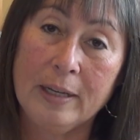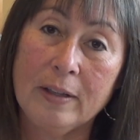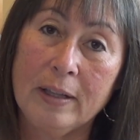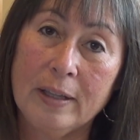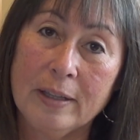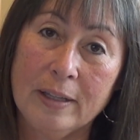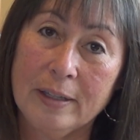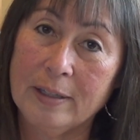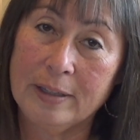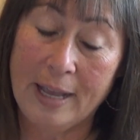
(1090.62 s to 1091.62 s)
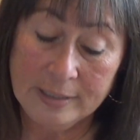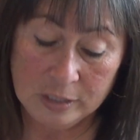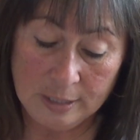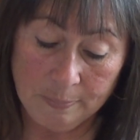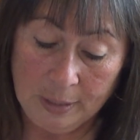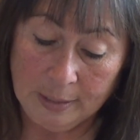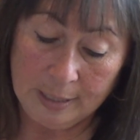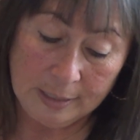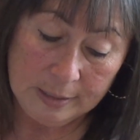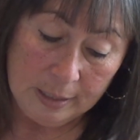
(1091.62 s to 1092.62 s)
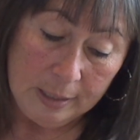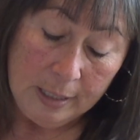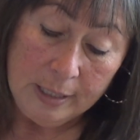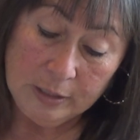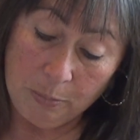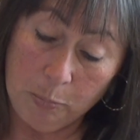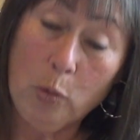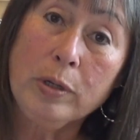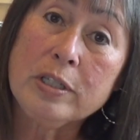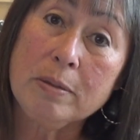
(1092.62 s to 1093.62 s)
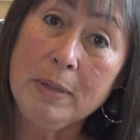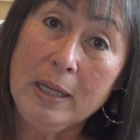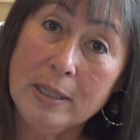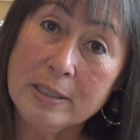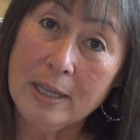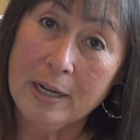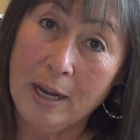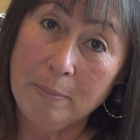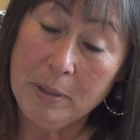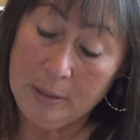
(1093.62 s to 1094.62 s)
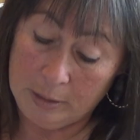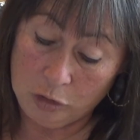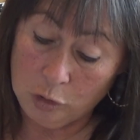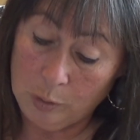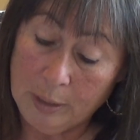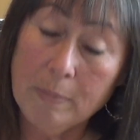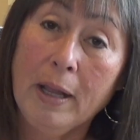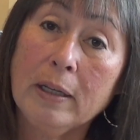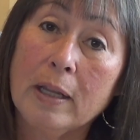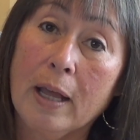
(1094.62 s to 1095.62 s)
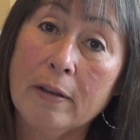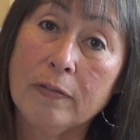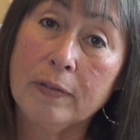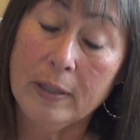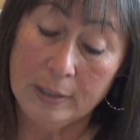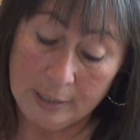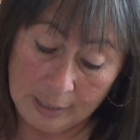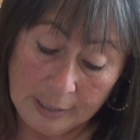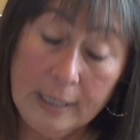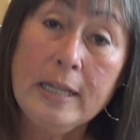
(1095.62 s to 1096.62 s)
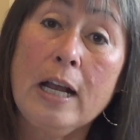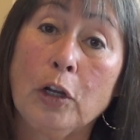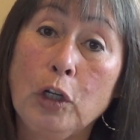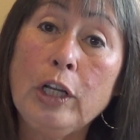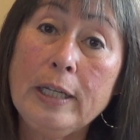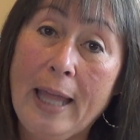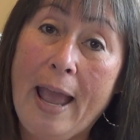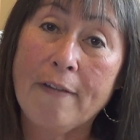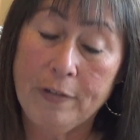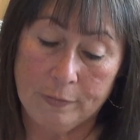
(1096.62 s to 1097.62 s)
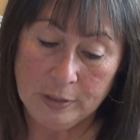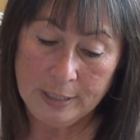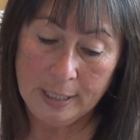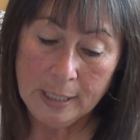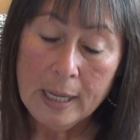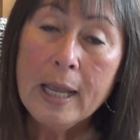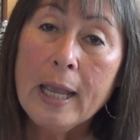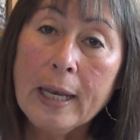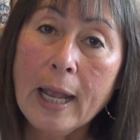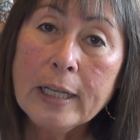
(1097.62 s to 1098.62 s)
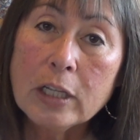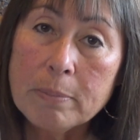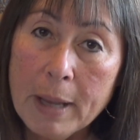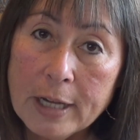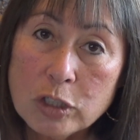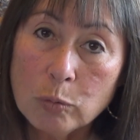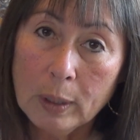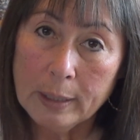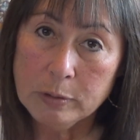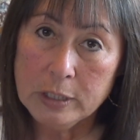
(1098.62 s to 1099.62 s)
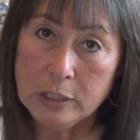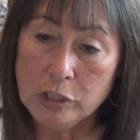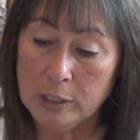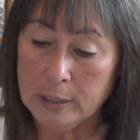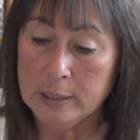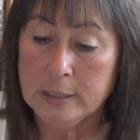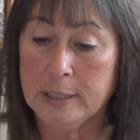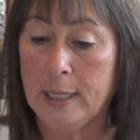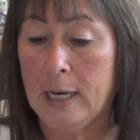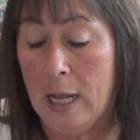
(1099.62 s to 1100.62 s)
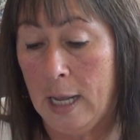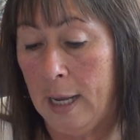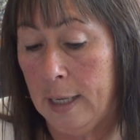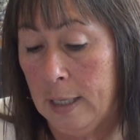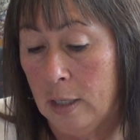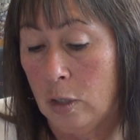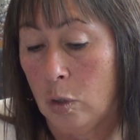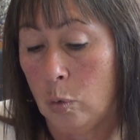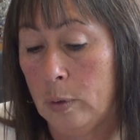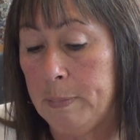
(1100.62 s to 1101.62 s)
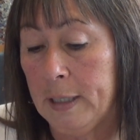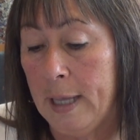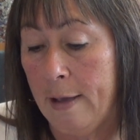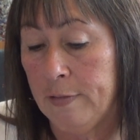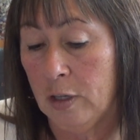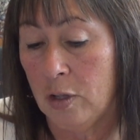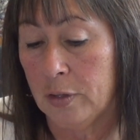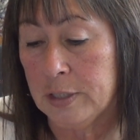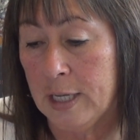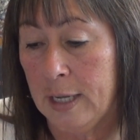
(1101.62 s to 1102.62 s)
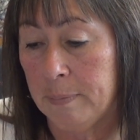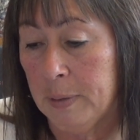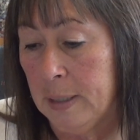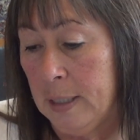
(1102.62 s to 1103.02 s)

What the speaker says: And that's something that is important to me, is that I'm enjoying my life and that I get a good laugh every day. And I could imagine while I'm stitching this that I would be laughing all the time.